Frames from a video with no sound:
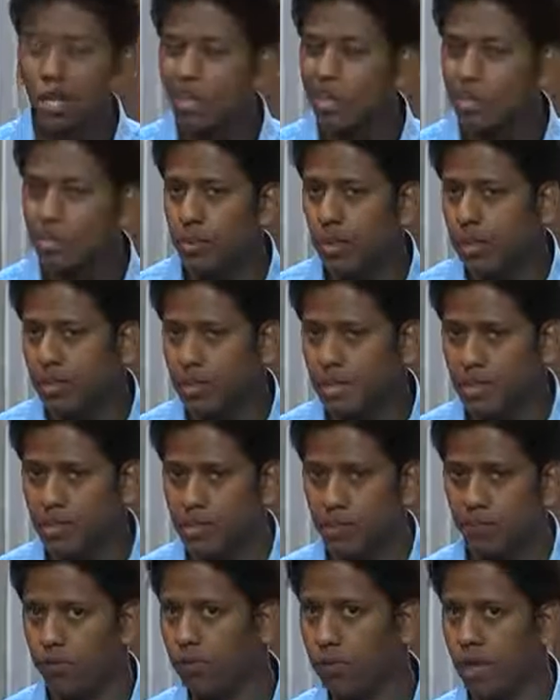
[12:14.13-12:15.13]
This makes
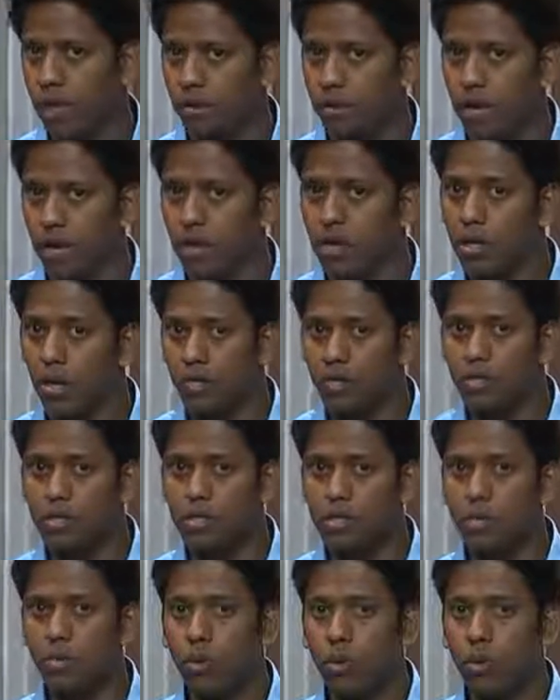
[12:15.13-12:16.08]
sense if you think about it, obviously.